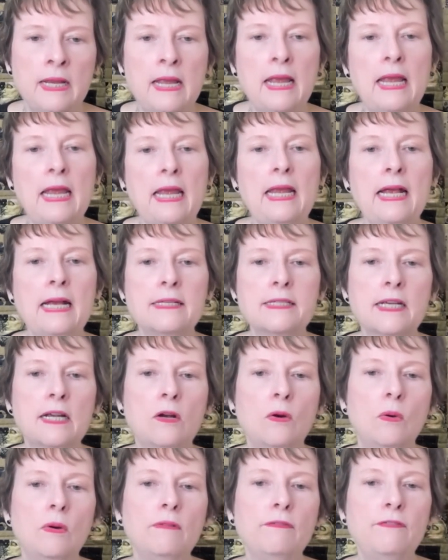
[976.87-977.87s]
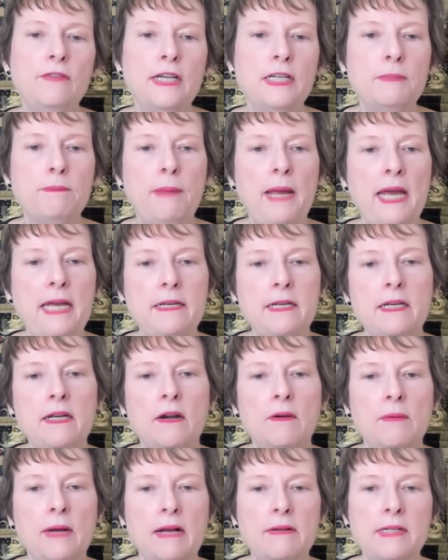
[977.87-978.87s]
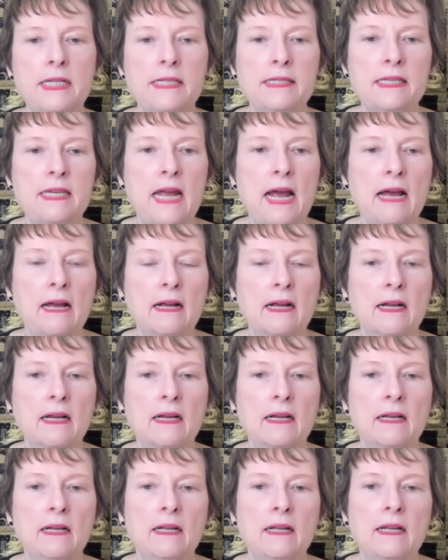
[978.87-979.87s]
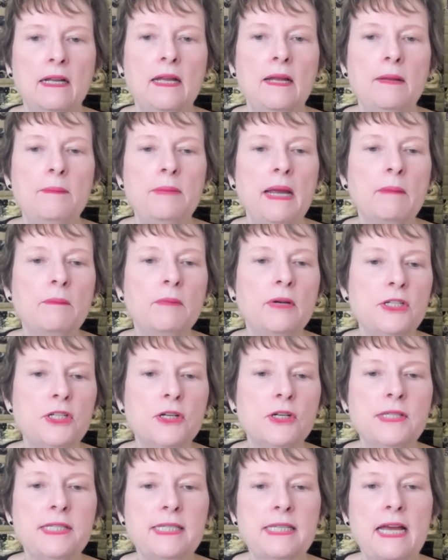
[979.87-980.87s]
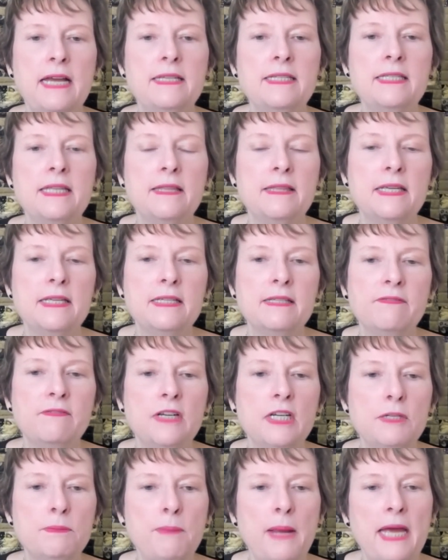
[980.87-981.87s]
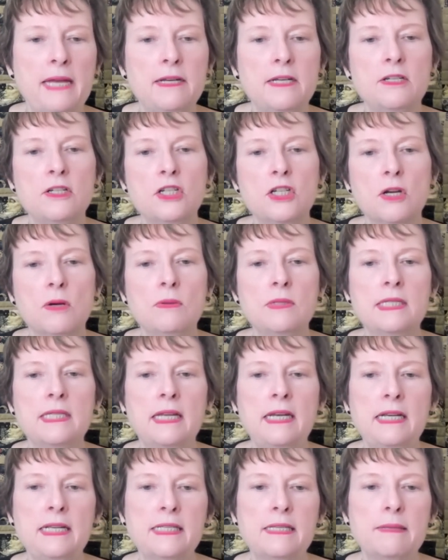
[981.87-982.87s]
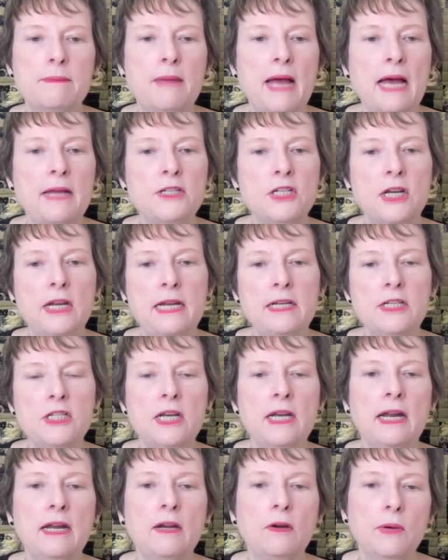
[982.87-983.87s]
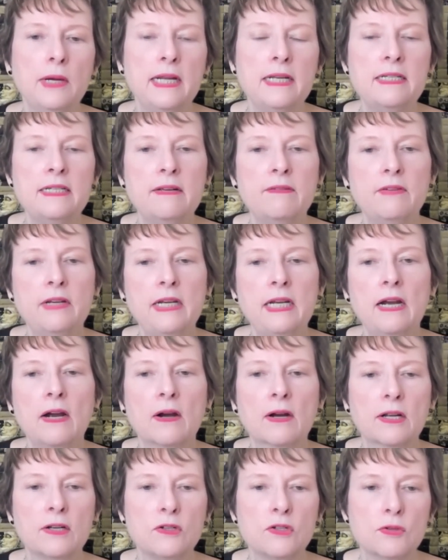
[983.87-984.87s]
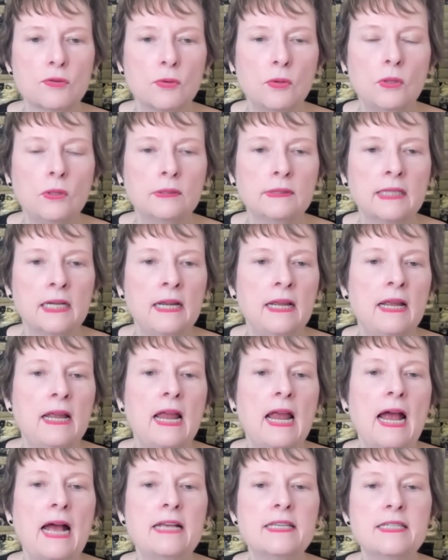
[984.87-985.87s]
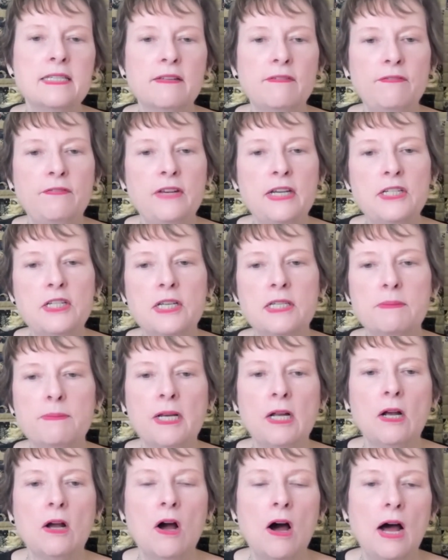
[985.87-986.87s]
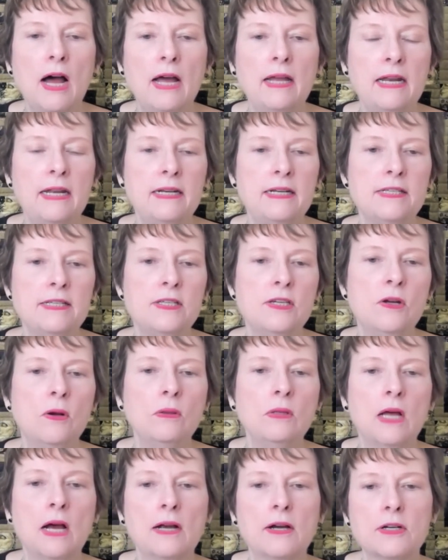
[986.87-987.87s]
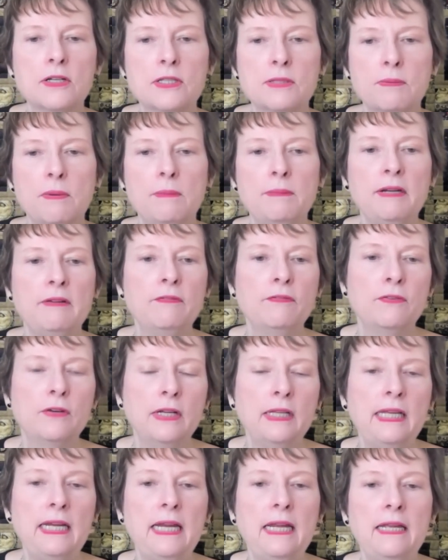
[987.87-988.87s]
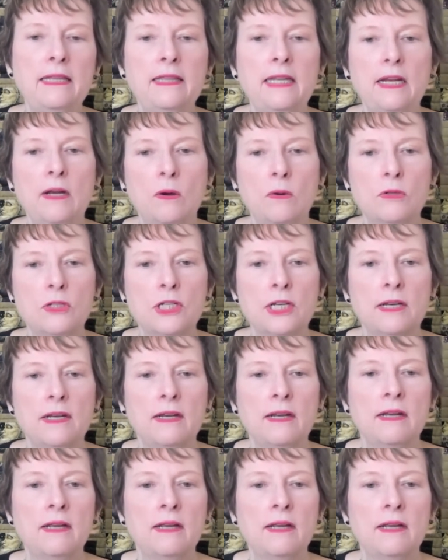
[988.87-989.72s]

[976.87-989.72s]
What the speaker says: He has a goldfish pendant around his neck. Pam Richards says that this fish pendant shows that his imagination and creativity are controlled, as the fish has been caught and is no longer swimming freely in the ocean.